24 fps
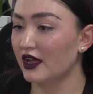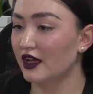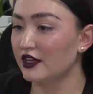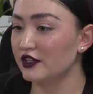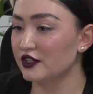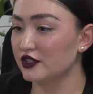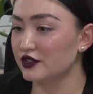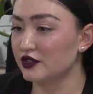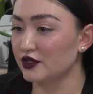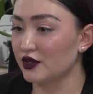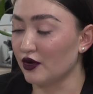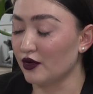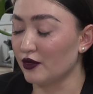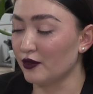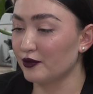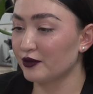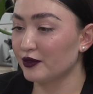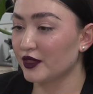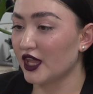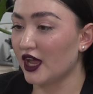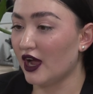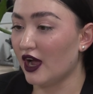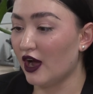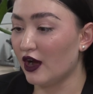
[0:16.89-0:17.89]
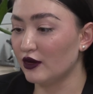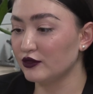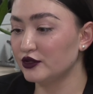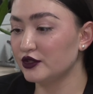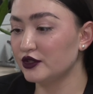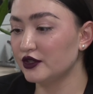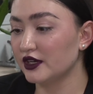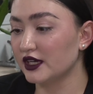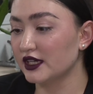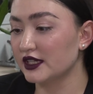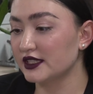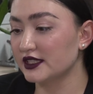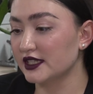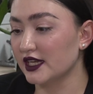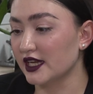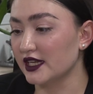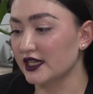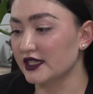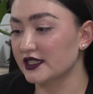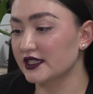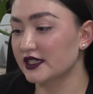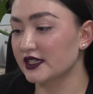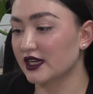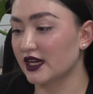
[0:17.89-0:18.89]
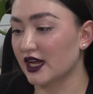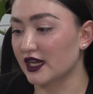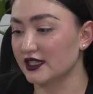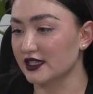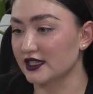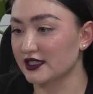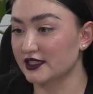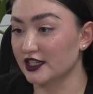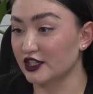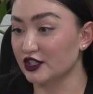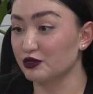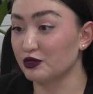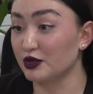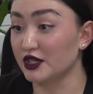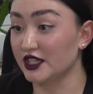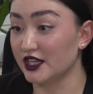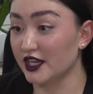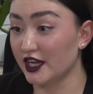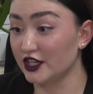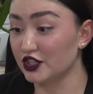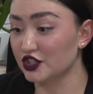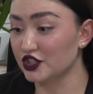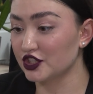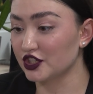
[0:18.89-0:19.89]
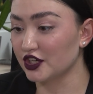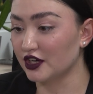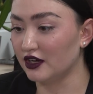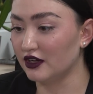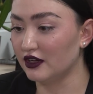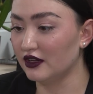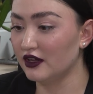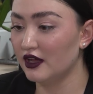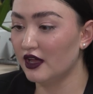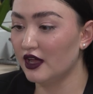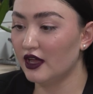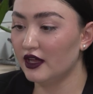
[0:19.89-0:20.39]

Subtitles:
So, how do you assess Kazakhstan's potential